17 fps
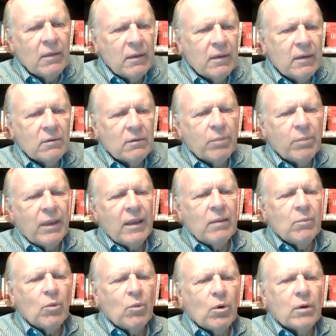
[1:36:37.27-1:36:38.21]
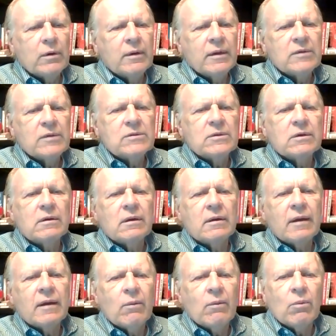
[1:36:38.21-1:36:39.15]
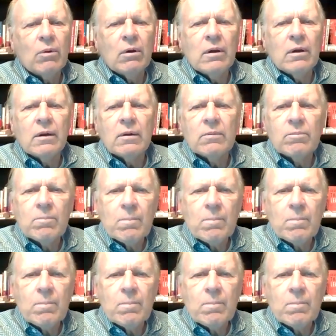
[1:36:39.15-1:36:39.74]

you know, paying more attention to Taiwan.